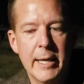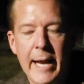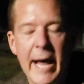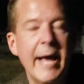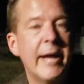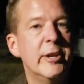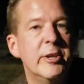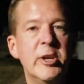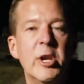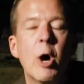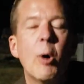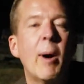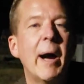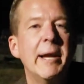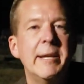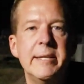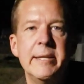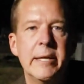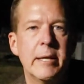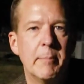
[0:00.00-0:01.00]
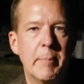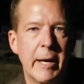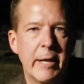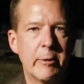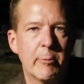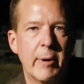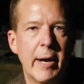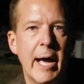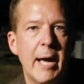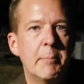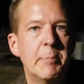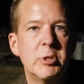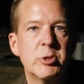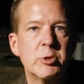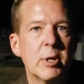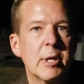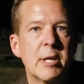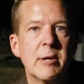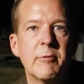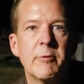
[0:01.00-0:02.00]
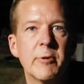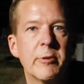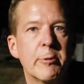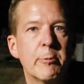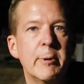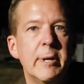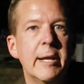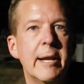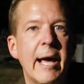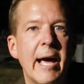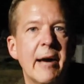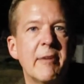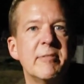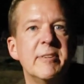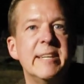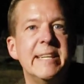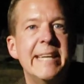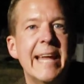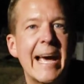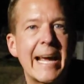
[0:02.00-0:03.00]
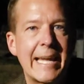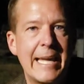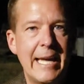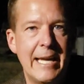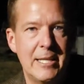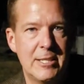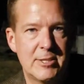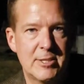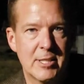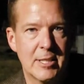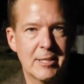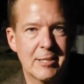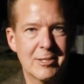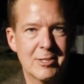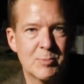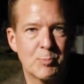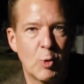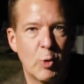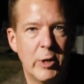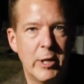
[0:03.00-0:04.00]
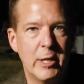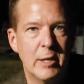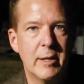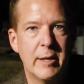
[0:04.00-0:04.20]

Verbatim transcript: and I had no idea, by the way. I've been drinking for three and a half decades at this point,